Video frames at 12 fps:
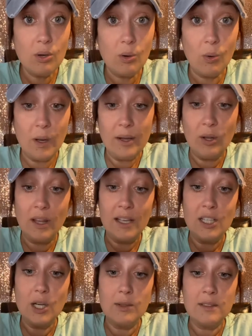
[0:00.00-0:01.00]
oil and
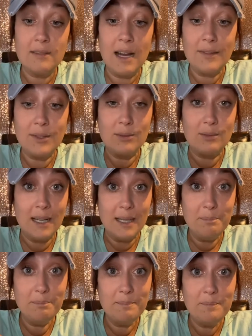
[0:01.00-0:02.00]
go around the rim